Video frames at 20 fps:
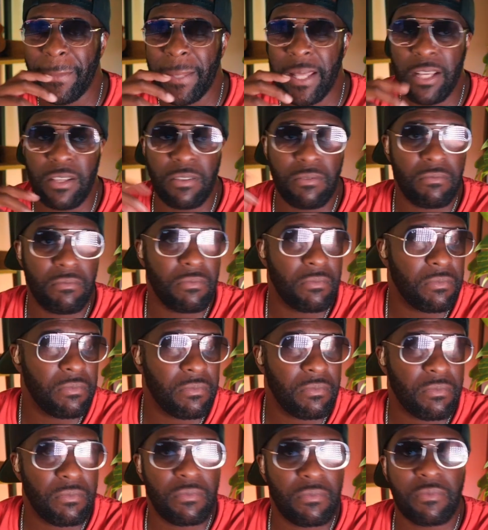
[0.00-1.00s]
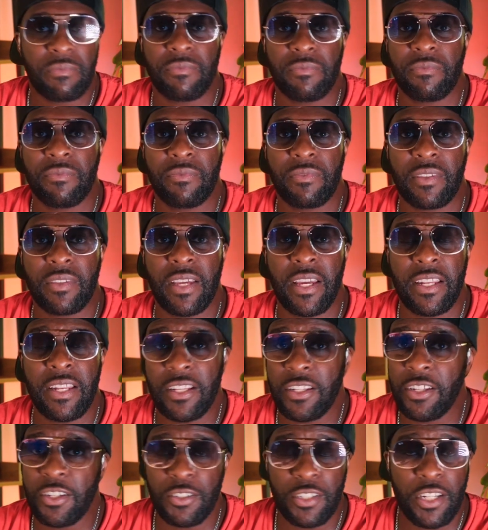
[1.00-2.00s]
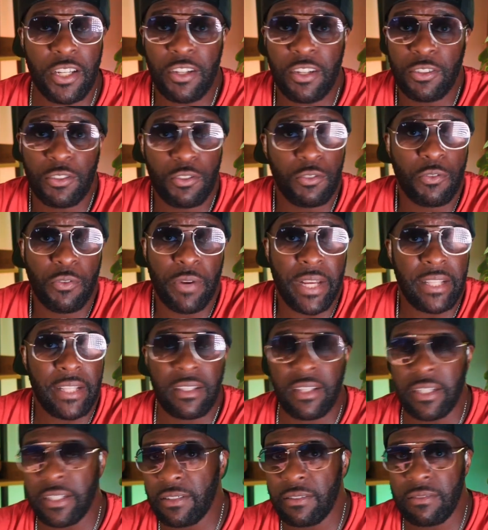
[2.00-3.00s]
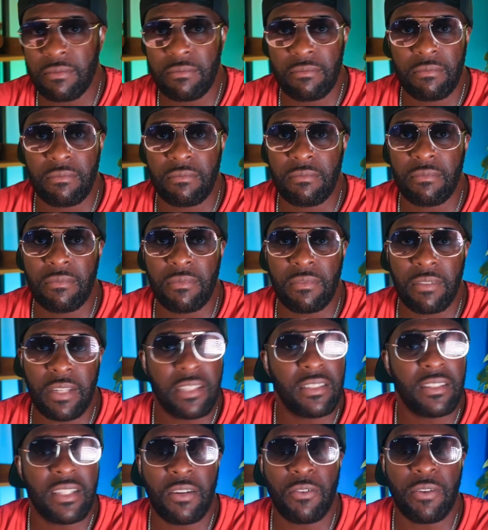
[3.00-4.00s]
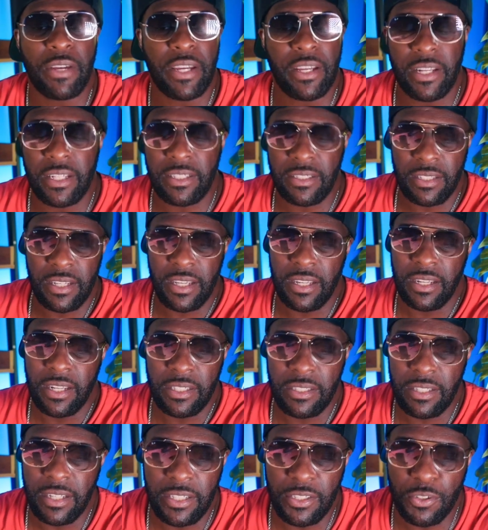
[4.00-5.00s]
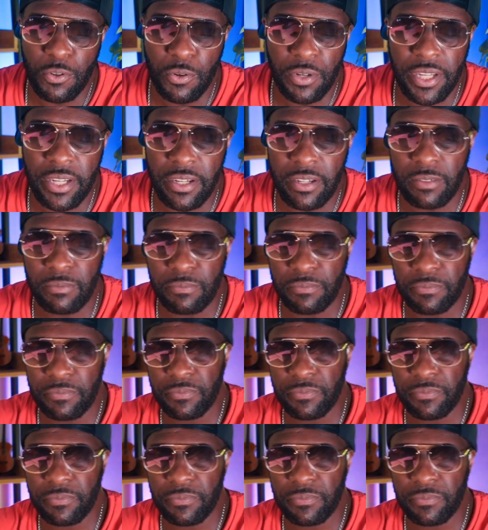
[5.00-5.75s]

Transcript: and and they don't, they're gonna do great. Like, let's say, okay, let's say let's let's go here.